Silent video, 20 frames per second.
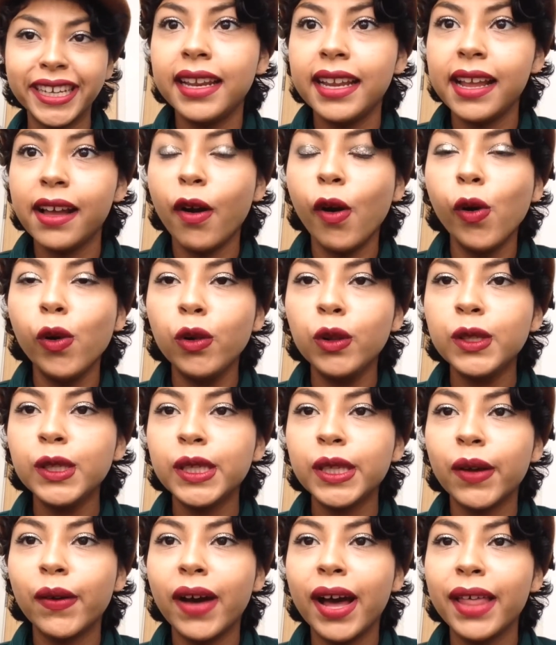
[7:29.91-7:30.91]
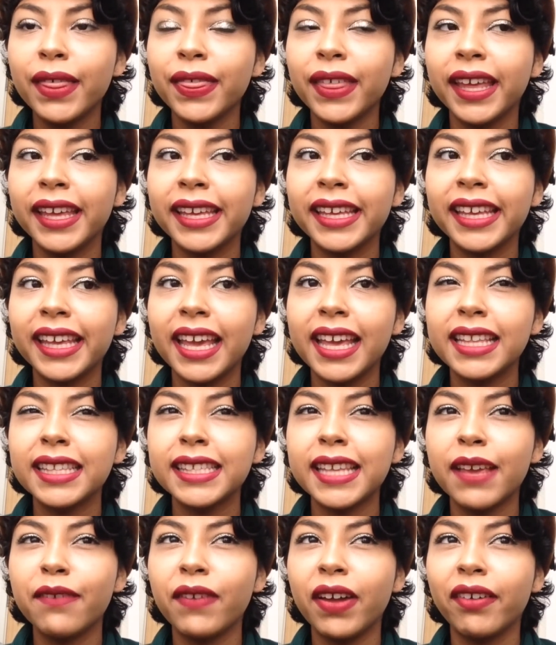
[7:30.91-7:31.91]
And it also, I think
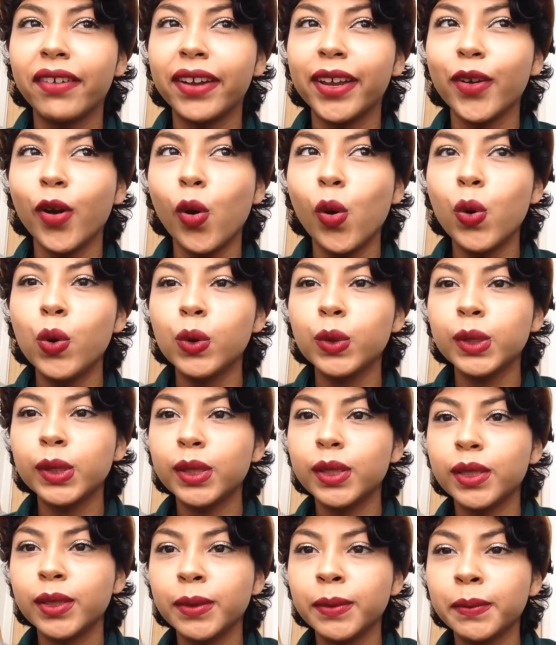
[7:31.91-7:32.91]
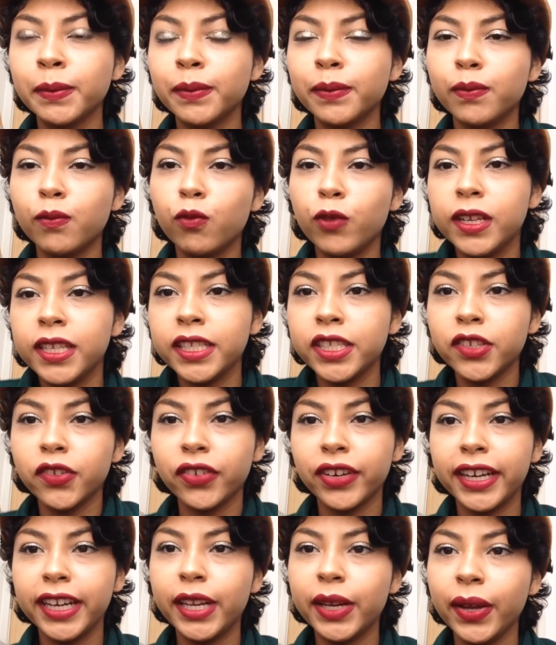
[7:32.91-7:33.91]
it's a very autumn,
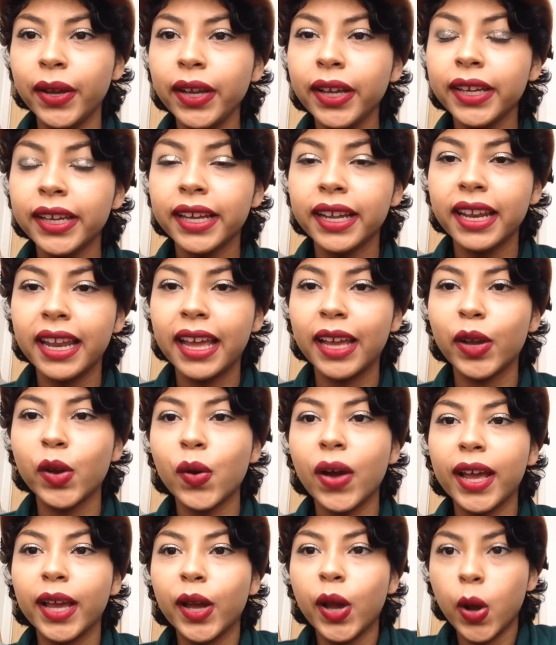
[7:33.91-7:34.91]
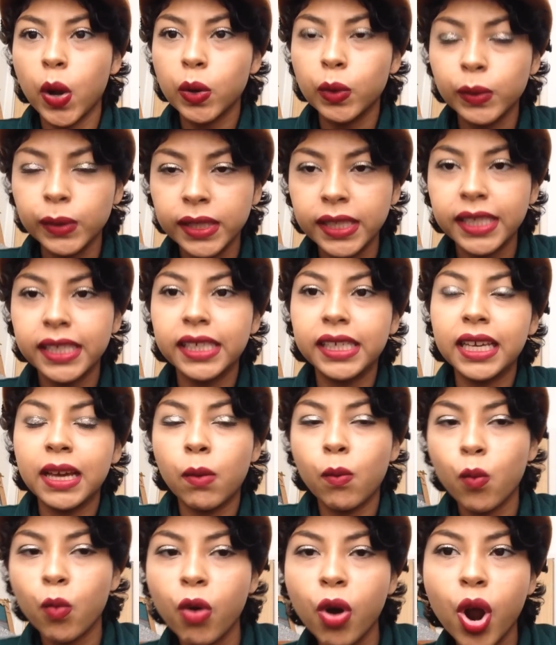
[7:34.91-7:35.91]
wintry look, like quite cozy
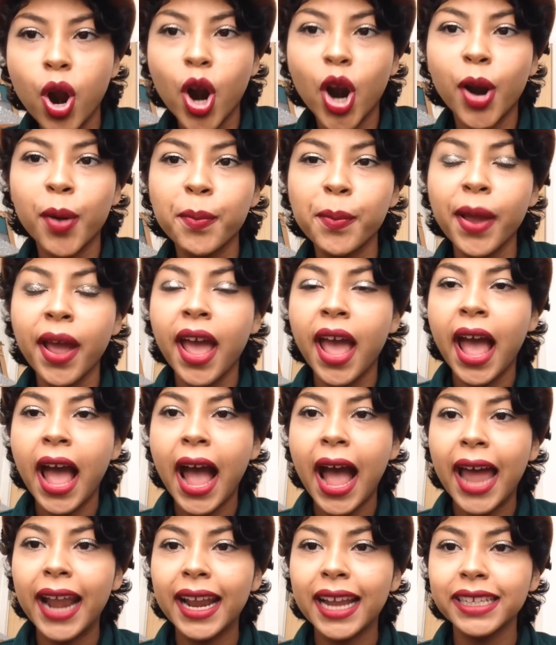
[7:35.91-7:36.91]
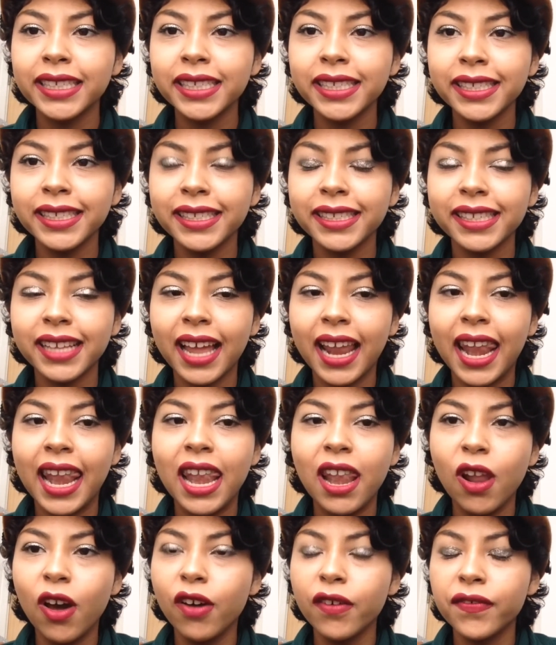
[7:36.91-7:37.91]
and warm. And I just
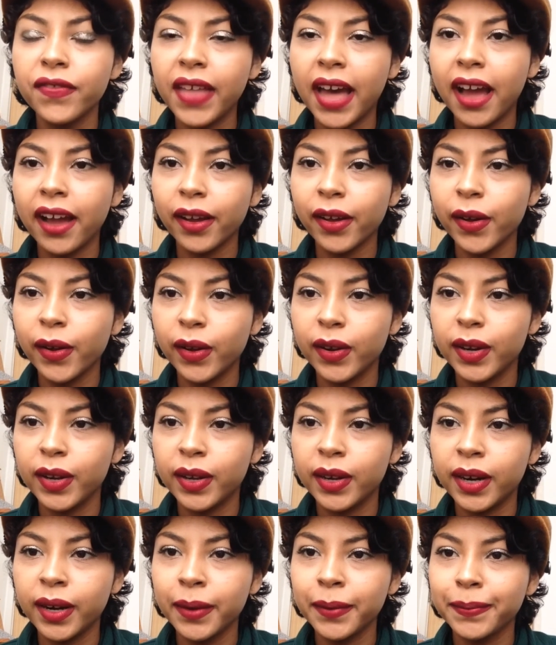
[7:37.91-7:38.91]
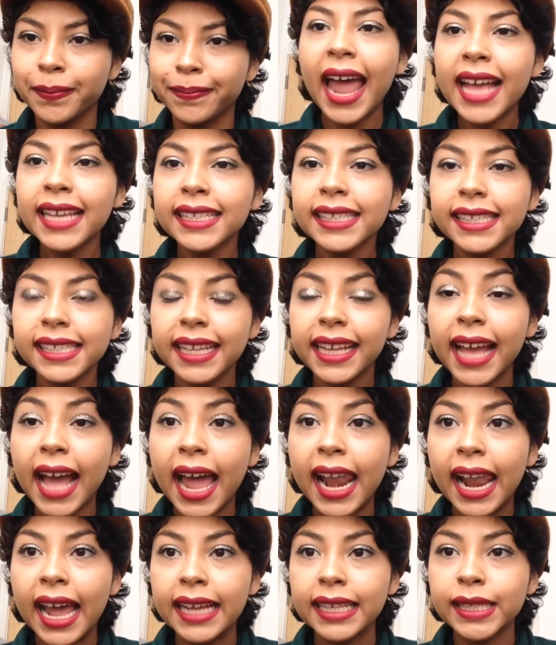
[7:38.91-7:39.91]
love that color. Lastly,
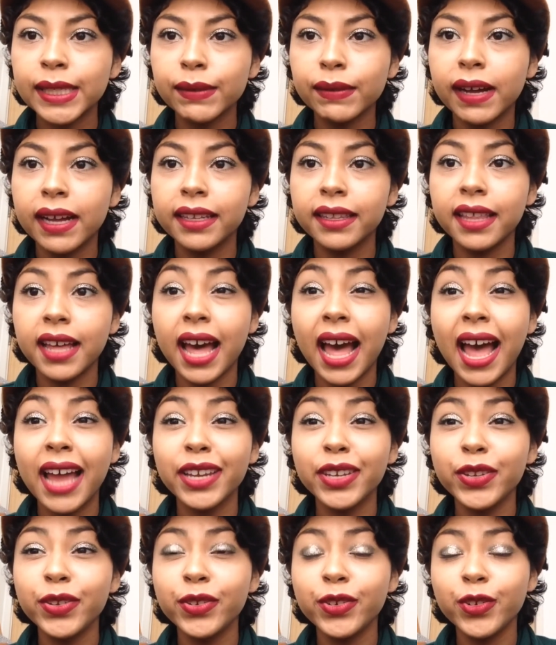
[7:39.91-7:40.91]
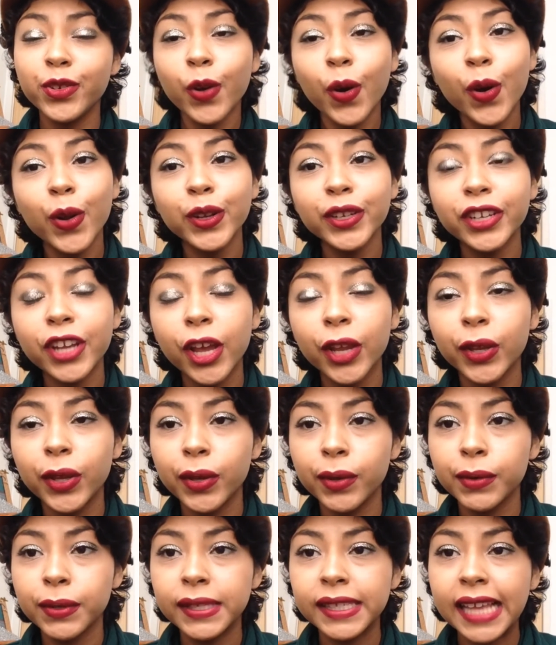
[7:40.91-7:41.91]
I like to add that I do not
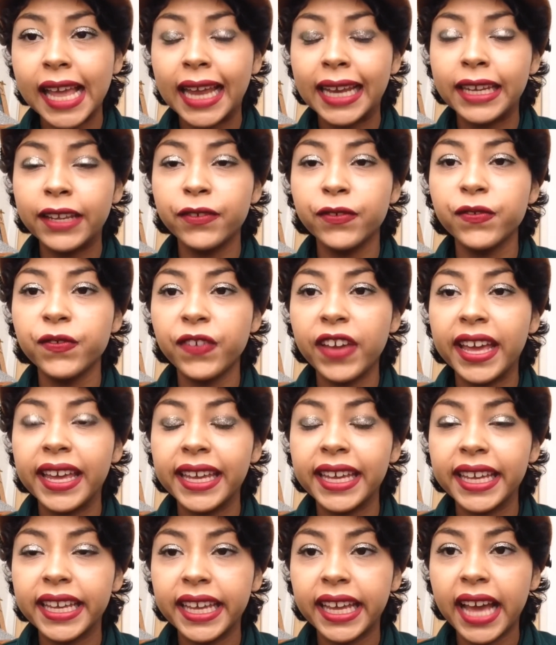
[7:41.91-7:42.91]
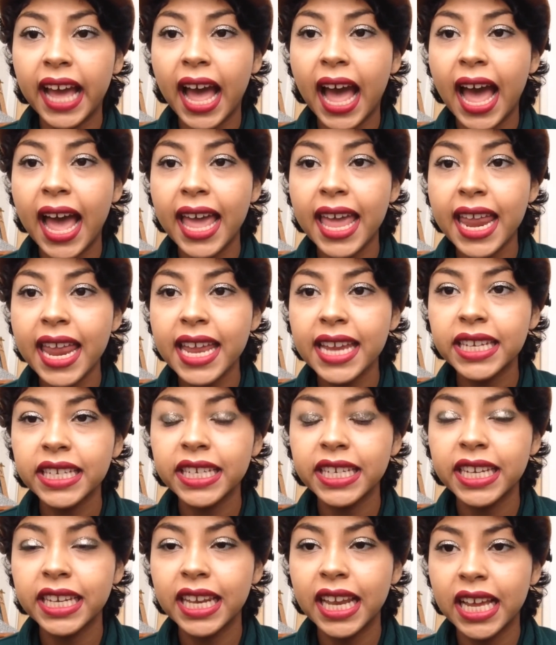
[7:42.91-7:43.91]
use any fake
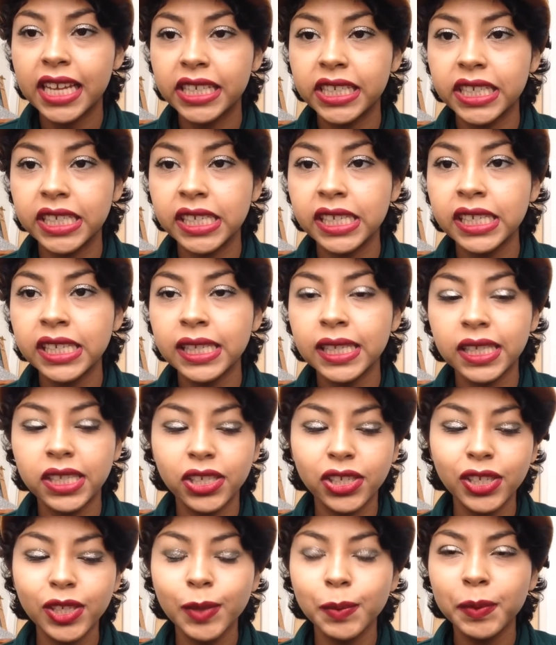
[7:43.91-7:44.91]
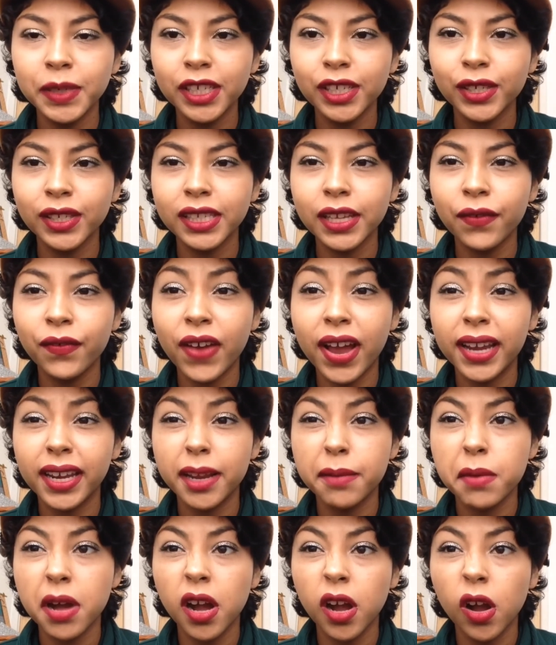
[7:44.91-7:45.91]
eyelashes just because I find
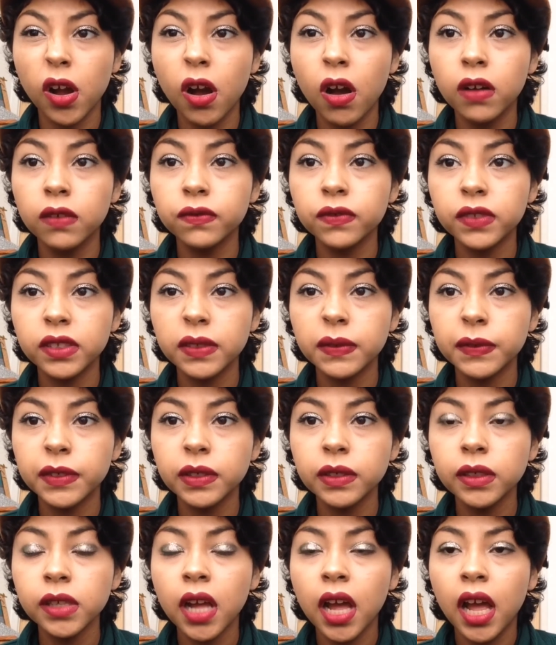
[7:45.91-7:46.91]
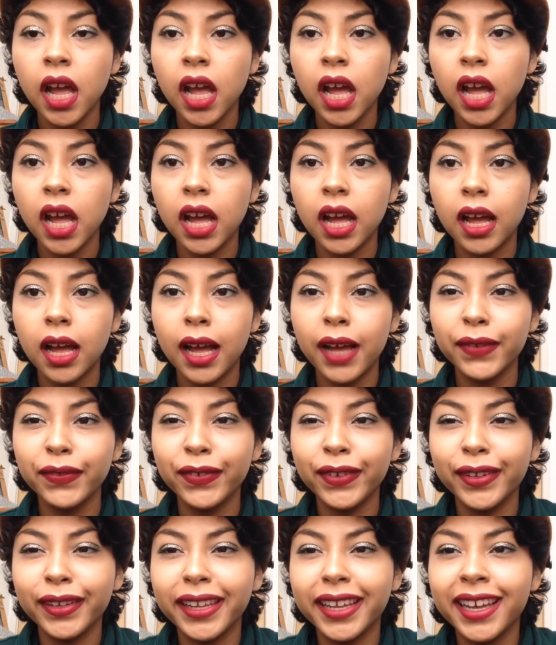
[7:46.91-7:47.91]
them uncomfortable. I
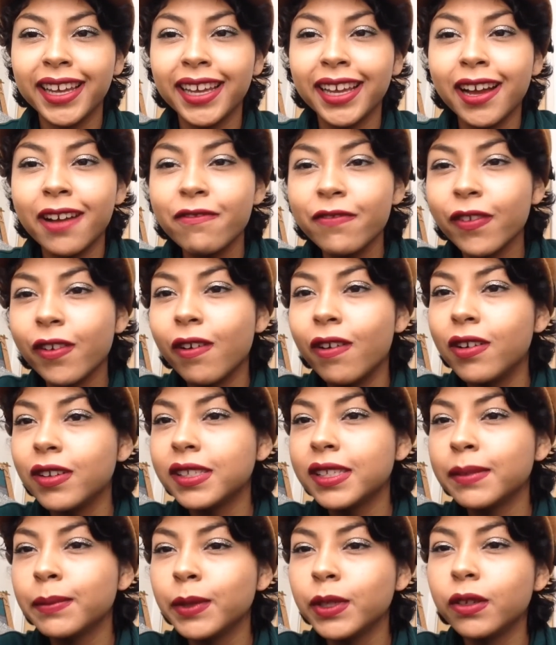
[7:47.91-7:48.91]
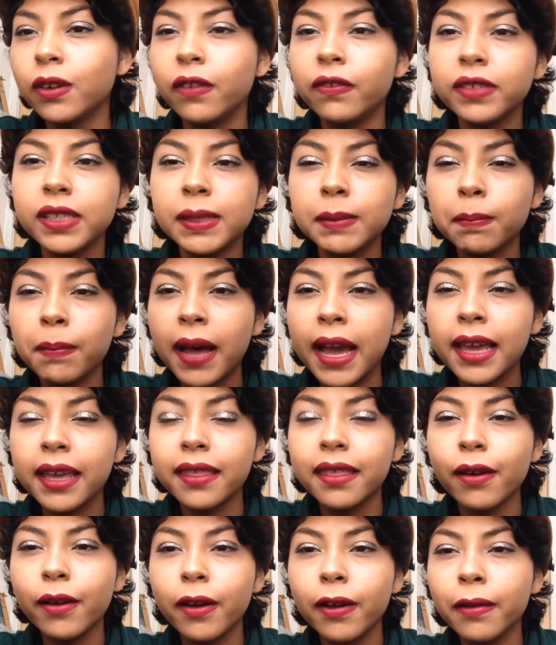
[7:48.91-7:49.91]
feel like I've got some sort of
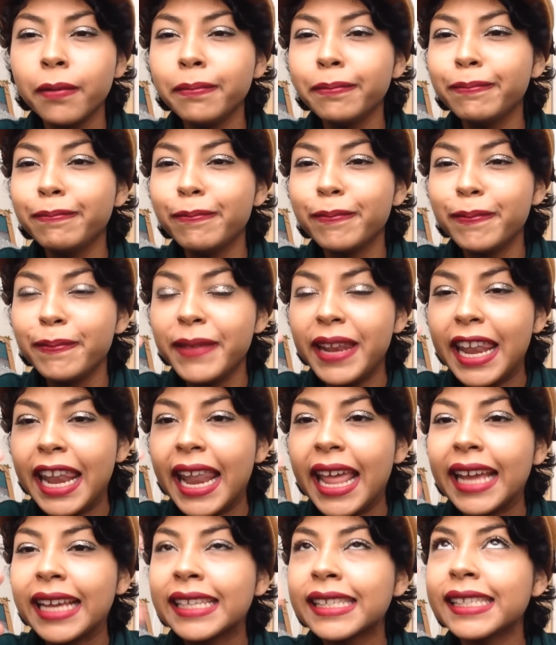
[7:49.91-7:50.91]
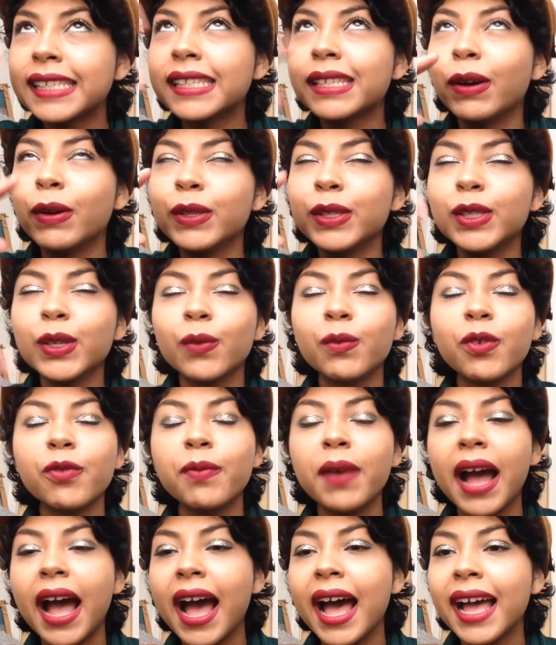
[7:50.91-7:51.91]
spider legs on top of
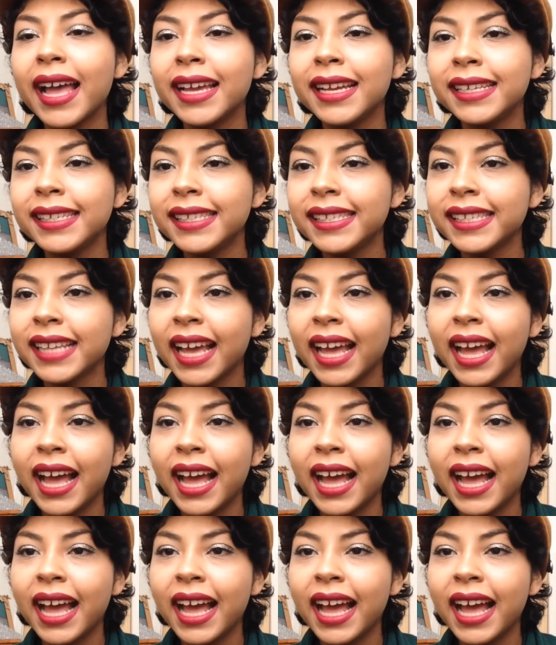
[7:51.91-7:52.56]
my eyes.